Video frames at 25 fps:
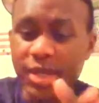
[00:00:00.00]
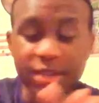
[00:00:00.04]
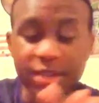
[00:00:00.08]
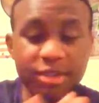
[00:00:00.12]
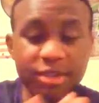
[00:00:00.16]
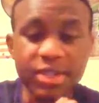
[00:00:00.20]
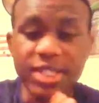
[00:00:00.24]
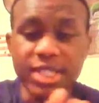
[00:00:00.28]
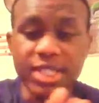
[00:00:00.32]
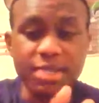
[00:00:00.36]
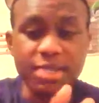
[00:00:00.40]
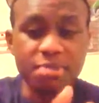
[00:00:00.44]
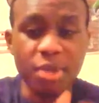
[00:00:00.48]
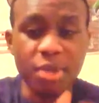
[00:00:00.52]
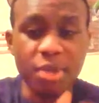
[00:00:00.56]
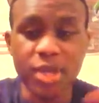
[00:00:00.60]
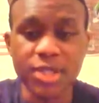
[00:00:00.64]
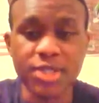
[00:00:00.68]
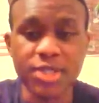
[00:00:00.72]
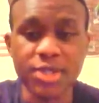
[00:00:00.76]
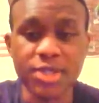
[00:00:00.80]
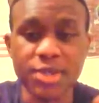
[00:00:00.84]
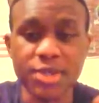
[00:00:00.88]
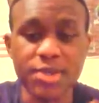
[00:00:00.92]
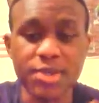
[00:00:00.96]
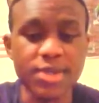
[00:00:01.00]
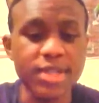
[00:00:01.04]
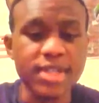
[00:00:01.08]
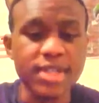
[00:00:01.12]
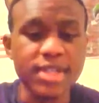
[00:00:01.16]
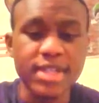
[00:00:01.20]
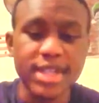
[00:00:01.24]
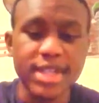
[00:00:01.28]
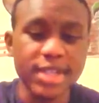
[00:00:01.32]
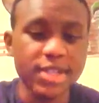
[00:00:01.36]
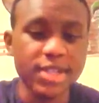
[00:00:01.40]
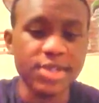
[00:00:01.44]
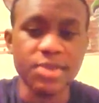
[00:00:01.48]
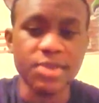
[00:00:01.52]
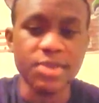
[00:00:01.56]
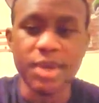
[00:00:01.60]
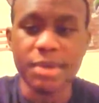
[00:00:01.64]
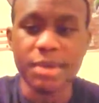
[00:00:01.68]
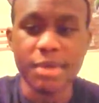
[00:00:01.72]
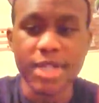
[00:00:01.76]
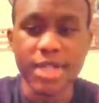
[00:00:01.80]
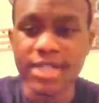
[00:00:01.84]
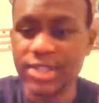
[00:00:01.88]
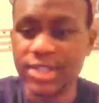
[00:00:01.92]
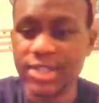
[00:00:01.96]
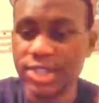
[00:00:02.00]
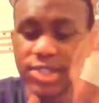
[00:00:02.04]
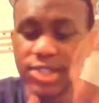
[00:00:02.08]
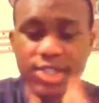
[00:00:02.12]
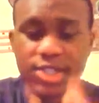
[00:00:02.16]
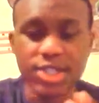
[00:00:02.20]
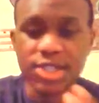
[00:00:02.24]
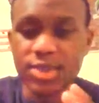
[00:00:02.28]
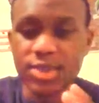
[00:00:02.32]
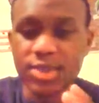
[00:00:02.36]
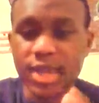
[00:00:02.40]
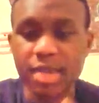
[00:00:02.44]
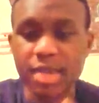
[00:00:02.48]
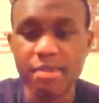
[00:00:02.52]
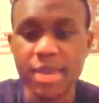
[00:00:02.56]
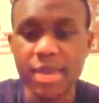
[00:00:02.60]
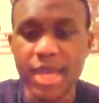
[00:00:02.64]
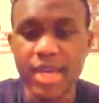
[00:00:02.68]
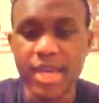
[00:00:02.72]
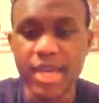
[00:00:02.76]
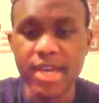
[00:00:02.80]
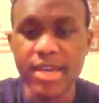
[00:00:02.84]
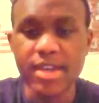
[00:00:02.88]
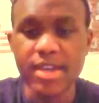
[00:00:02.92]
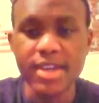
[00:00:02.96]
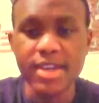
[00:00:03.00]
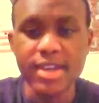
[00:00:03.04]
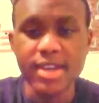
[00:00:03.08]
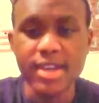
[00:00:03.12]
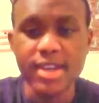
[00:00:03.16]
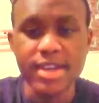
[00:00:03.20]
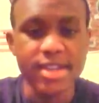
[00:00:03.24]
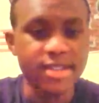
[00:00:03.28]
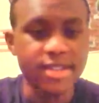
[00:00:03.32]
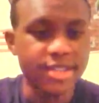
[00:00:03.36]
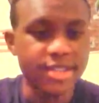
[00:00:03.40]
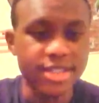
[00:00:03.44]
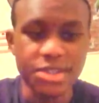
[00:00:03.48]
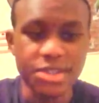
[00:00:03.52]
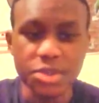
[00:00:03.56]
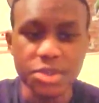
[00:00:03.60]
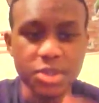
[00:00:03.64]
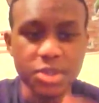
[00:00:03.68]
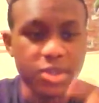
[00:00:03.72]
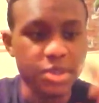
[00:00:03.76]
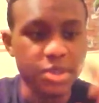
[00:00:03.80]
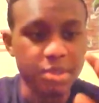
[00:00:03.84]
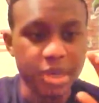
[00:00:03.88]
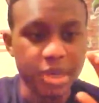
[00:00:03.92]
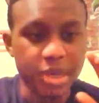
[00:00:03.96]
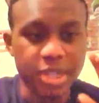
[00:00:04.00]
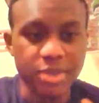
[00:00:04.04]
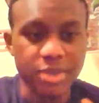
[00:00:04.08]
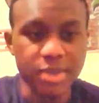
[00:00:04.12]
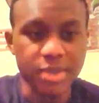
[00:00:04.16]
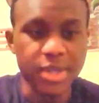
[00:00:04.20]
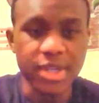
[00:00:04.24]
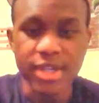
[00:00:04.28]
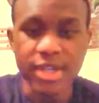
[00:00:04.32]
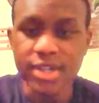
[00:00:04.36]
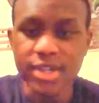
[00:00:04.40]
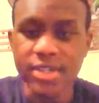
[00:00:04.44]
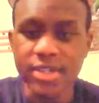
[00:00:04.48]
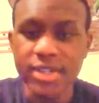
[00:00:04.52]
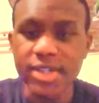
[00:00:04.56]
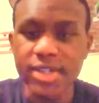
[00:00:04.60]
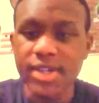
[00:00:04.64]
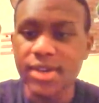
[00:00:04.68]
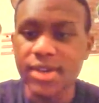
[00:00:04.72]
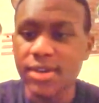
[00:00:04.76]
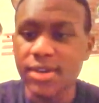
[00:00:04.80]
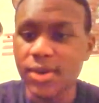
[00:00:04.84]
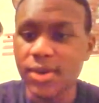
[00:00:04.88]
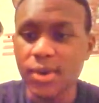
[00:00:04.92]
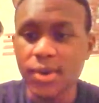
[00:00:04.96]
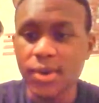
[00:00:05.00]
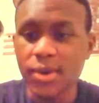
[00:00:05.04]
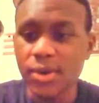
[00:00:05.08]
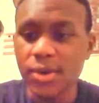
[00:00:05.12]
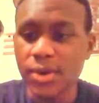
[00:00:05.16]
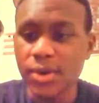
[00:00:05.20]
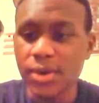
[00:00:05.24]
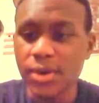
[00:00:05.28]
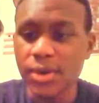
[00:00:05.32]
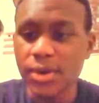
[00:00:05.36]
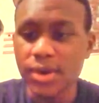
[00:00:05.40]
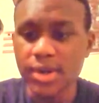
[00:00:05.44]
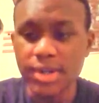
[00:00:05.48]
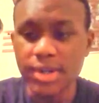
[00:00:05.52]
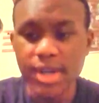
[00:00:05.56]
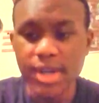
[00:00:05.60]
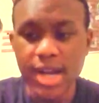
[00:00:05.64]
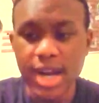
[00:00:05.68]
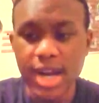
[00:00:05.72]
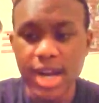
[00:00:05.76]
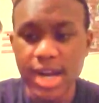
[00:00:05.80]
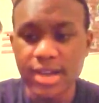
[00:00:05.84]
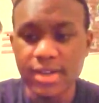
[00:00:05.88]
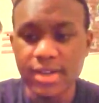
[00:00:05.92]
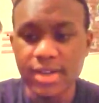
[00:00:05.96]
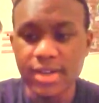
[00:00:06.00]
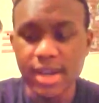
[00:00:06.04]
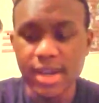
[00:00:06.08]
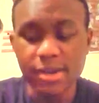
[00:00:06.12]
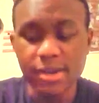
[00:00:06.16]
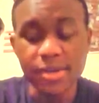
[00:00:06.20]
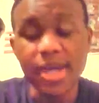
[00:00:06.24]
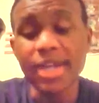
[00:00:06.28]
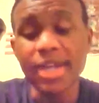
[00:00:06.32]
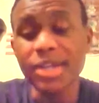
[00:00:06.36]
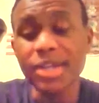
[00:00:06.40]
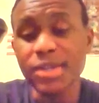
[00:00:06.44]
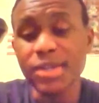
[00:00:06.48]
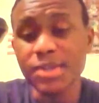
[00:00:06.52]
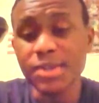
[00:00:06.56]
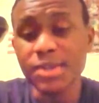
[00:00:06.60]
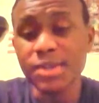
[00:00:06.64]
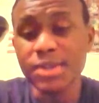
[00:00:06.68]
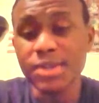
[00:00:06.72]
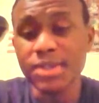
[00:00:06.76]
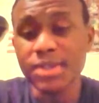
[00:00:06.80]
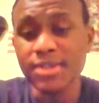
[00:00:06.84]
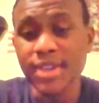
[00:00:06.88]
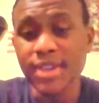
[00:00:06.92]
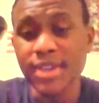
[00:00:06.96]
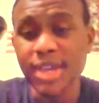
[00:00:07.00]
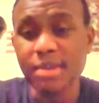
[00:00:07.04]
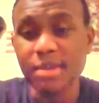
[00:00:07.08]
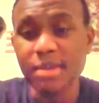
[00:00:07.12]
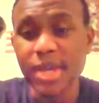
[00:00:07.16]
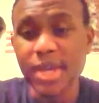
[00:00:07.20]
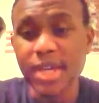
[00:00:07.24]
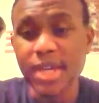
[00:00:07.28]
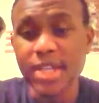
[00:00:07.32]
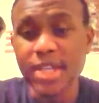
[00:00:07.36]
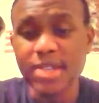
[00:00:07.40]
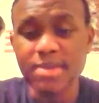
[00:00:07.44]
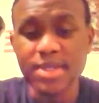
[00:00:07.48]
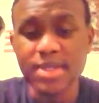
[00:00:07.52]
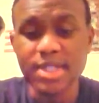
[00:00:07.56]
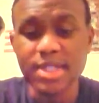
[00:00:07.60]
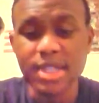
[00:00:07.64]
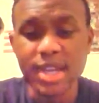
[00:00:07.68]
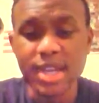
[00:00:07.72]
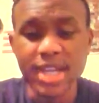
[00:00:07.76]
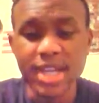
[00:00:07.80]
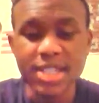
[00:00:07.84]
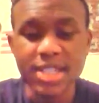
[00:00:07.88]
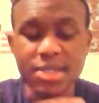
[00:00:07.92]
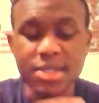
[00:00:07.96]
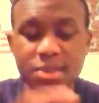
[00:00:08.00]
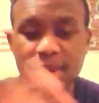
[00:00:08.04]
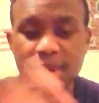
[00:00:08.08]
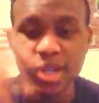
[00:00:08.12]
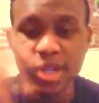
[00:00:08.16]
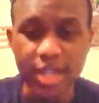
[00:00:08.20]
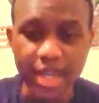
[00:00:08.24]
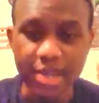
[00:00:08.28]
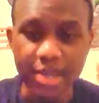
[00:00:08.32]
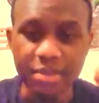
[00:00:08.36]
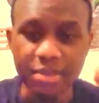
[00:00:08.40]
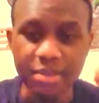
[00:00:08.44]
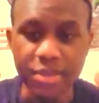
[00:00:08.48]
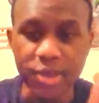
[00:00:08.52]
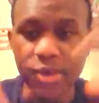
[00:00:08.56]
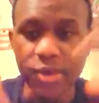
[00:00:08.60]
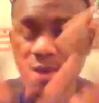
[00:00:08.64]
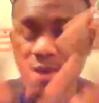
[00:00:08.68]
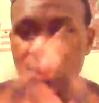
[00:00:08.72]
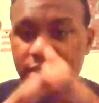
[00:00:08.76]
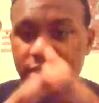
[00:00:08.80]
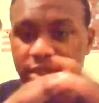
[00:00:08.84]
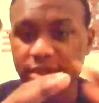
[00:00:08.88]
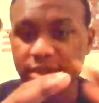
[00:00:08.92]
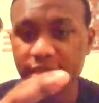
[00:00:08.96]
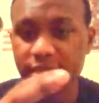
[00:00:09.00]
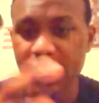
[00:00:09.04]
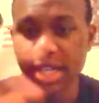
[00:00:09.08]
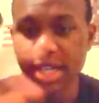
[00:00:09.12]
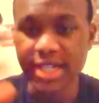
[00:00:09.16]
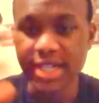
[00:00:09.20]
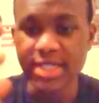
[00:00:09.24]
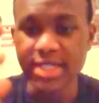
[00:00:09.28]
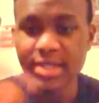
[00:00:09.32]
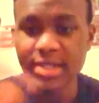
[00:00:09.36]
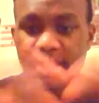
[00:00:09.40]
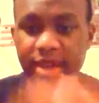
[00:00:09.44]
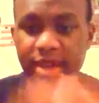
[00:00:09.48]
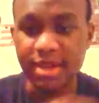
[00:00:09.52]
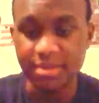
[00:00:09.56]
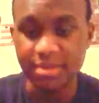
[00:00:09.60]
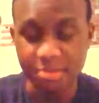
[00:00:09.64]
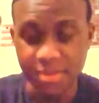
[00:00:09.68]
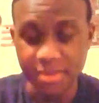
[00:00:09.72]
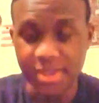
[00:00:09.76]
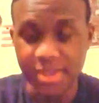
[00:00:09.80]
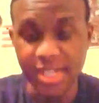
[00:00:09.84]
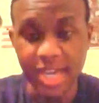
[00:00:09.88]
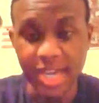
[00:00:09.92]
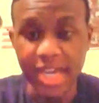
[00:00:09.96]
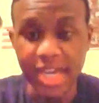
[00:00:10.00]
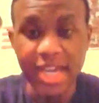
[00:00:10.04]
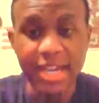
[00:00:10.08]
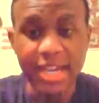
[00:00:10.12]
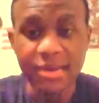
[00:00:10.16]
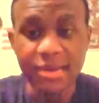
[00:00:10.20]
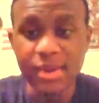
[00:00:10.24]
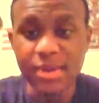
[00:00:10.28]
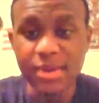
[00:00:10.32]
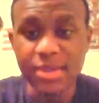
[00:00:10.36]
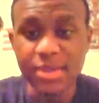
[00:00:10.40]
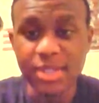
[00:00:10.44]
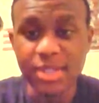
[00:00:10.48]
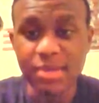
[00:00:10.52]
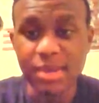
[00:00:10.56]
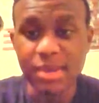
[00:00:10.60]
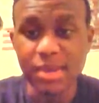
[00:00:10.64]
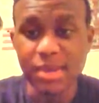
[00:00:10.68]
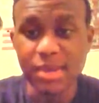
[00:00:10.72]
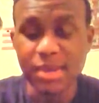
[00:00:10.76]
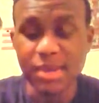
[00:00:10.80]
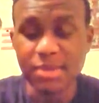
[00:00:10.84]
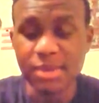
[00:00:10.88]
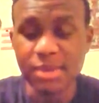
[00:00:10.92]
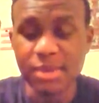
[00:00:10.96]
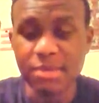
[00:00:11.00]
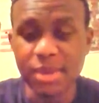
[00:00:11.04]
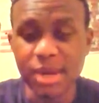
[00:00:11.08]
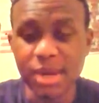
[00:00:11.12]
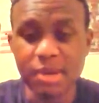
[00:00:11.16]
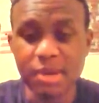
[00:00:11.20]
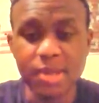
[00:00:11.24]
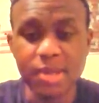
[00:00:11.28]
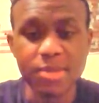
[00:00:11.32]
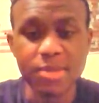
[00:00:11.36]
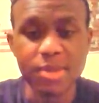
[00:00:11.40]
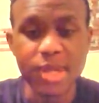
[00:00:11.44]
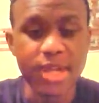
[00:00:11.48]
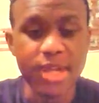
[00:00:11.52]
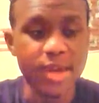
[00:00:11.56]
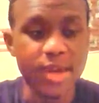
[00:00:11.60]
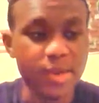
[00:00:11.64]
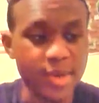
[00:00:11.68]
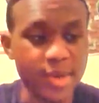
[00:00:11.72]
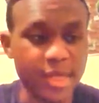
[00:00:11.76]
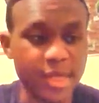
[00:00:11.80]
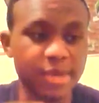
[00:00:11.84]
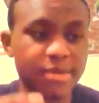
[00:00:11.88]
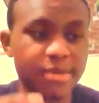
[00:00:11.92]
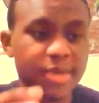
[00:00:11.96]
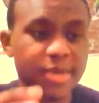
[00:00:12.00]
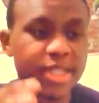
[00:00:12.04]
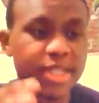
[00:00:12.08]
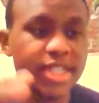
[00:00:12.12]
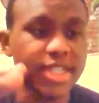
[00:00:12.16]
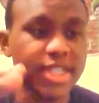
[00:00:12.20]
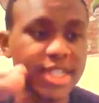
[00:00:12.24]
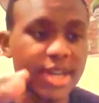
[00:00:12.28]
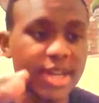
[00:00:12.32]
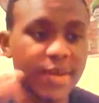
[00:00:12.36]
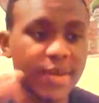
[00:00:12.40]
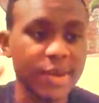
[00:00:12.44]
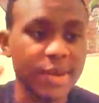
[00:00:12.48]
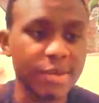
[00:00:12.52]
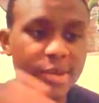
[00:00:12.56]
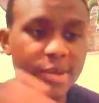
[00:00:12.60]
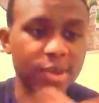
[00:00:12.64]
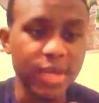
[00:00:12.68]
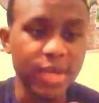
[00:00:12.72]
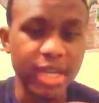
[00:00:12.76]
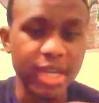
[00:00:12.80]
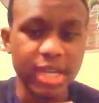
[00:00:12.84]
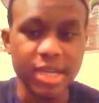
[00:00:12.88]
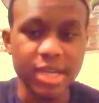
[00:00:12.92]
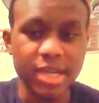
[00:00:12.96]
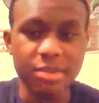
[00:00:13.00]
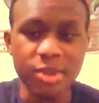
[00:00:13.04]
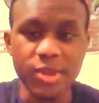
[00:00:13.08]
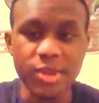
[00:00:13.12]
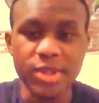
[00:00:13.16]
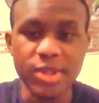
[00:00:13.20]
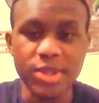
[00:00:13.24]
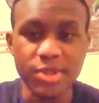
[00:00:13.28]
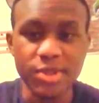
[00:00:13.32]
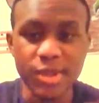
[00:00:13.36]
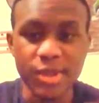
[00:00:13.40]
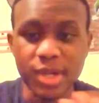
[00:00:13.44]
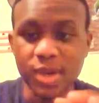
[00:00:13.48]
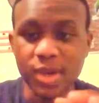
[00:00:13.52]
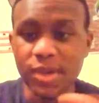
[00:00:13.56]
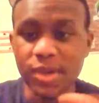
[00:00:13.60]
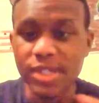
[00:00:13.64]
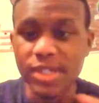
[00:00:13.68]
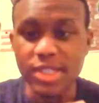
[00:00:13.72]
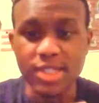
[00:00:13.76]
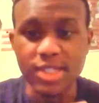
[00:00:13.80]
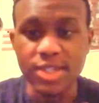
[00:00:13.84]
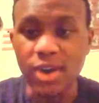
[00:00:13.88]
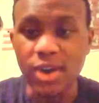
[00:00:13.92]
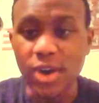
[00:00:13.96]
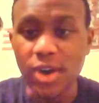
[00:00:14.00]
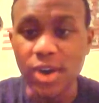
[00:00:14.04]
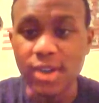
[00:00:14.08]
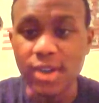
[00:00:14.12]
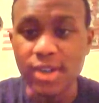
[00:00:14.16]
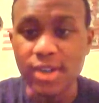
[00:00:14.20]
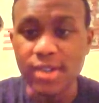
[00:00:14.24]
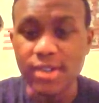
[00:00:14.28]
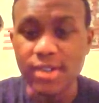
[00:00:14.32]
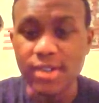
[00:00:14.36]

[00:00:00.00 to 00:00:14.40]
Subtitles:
If it's just personal, you just want to message just straight me, just you could do my Twitter. Or I'd rather you use the fan page because I actually want to like build, like kind of like what I was talking about with Markiplier. I want to build like a community so we can all just talk.